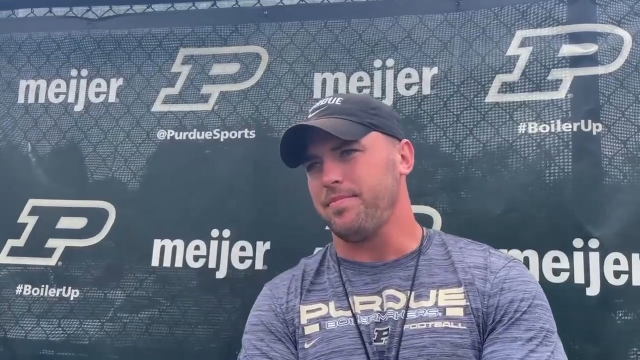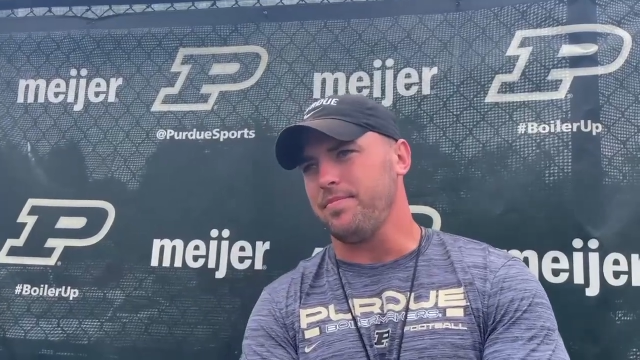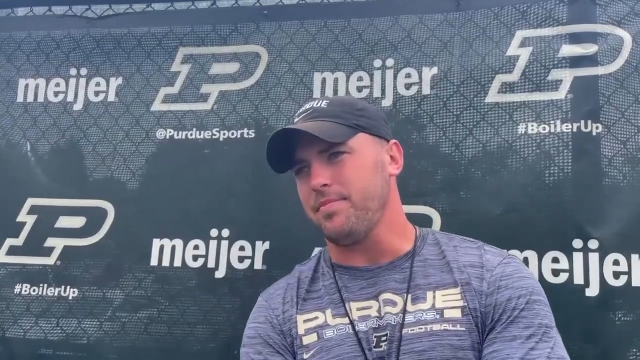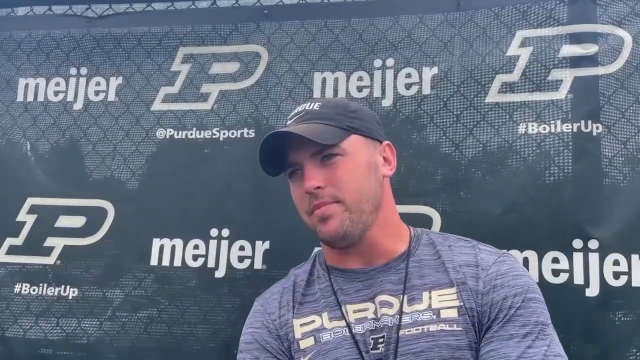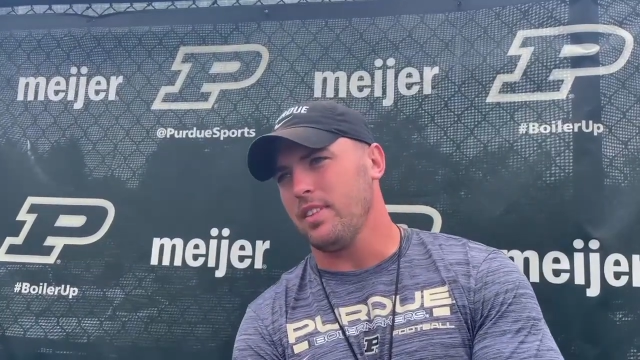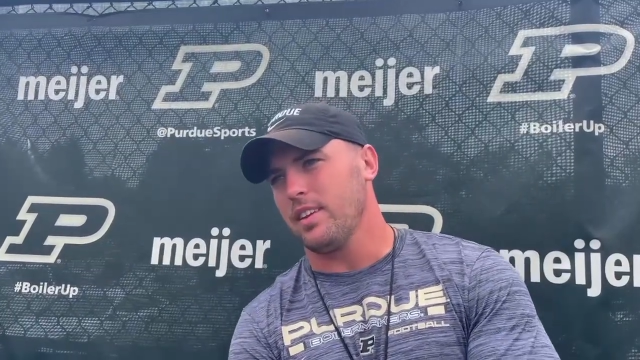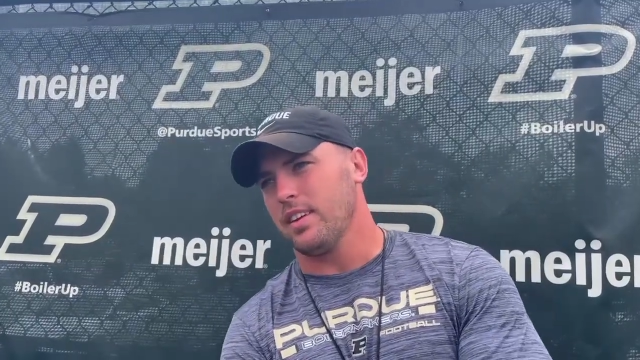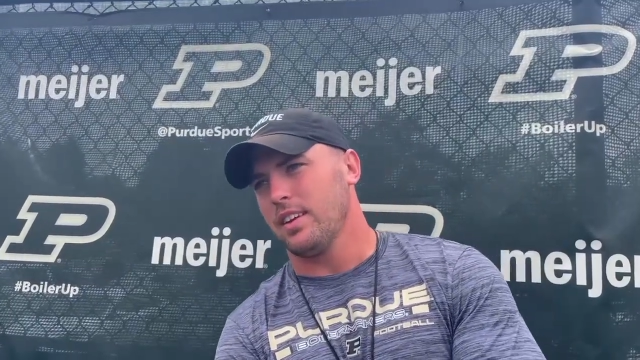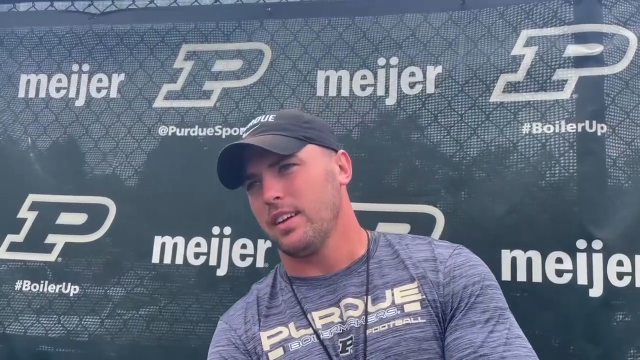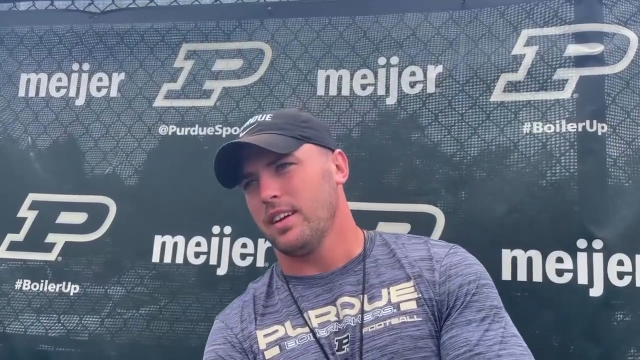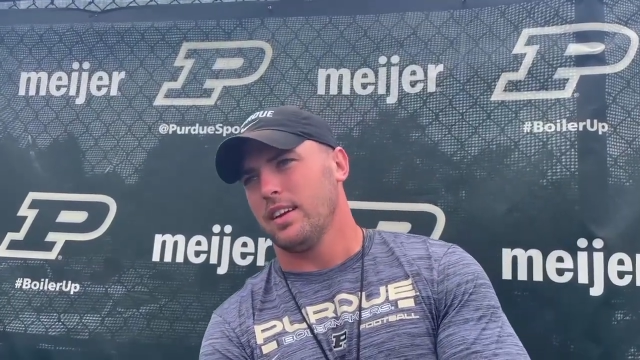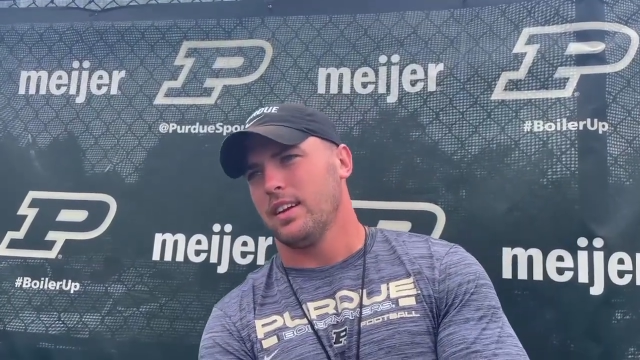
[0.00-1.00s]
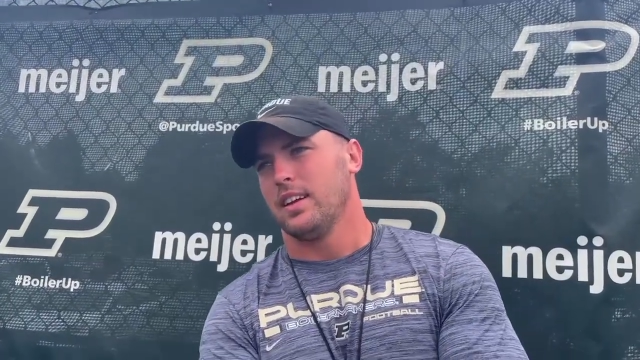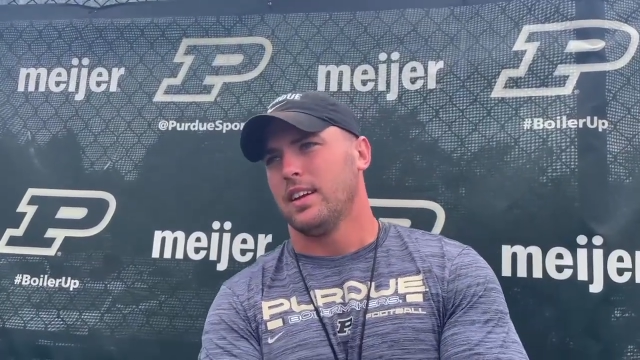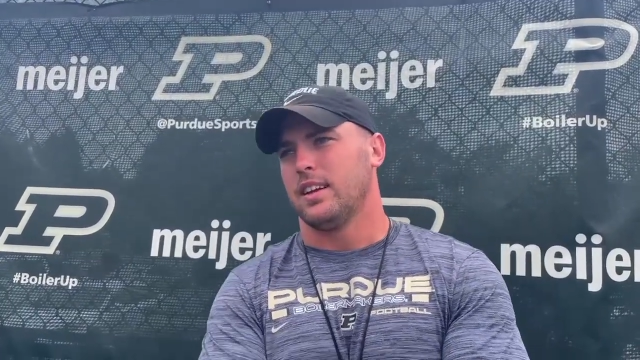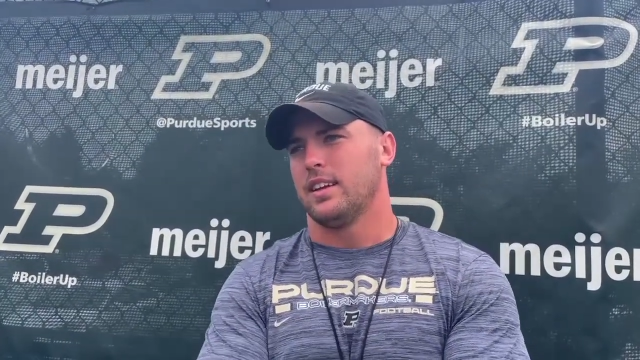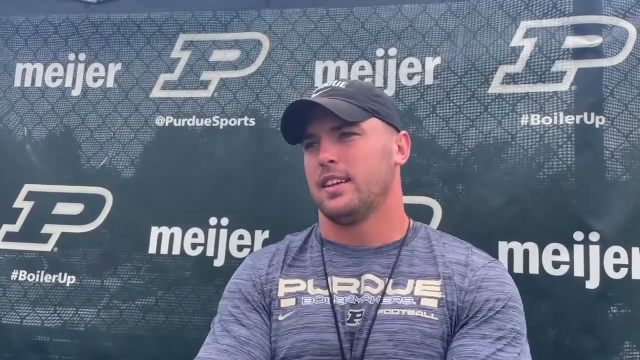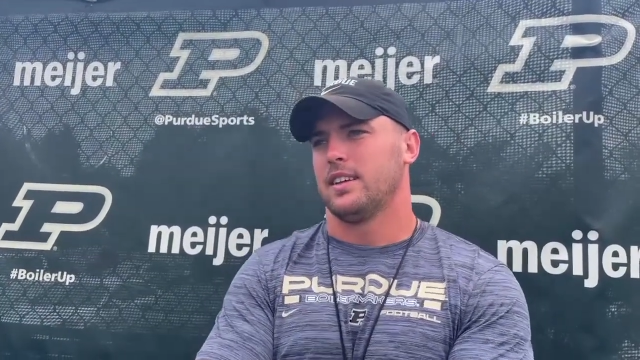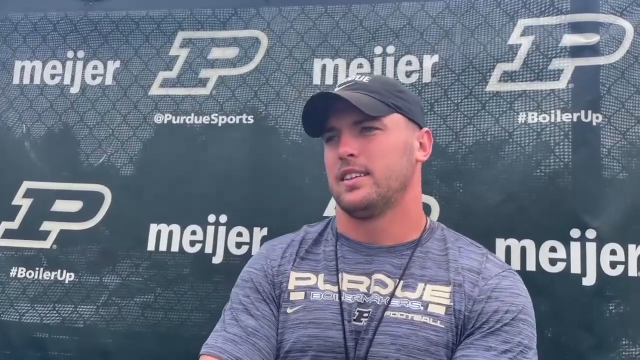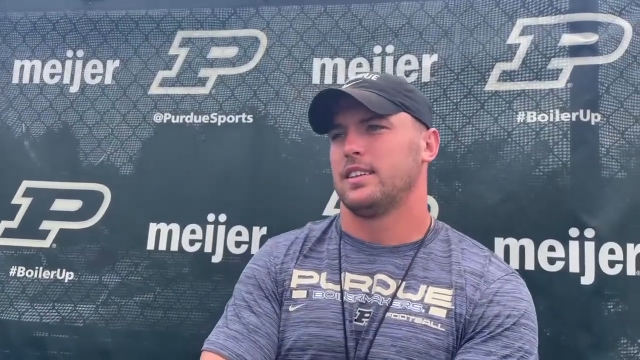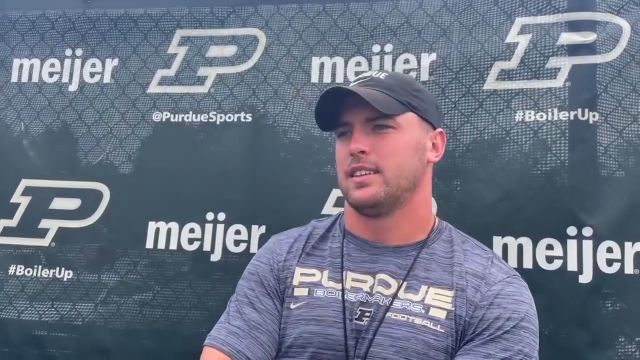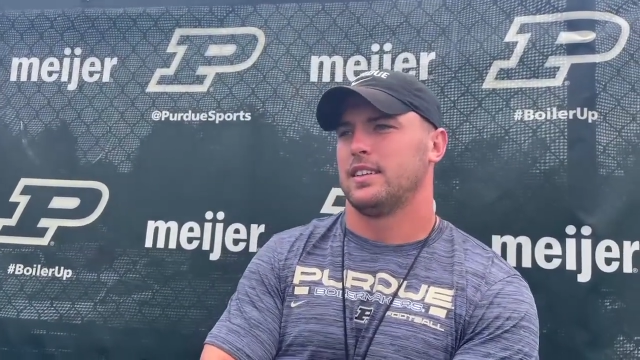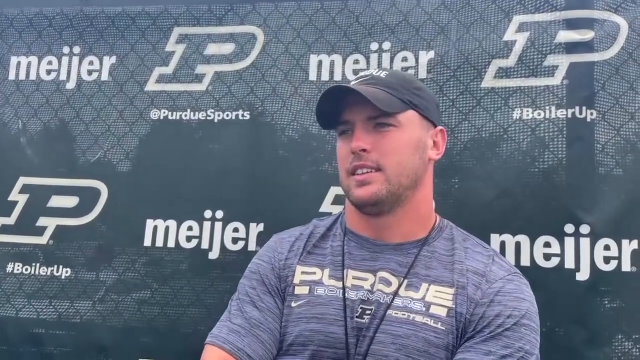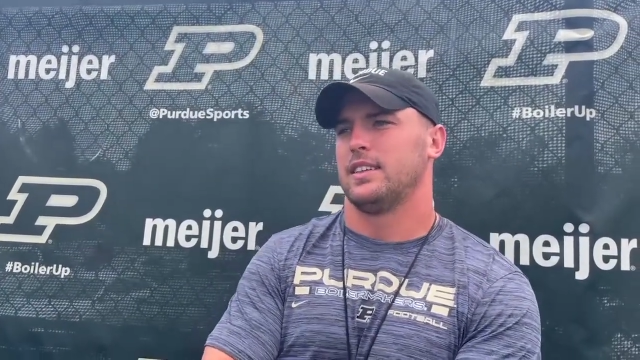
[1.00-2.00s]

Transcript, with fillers: on the defense this year, outside linebackers.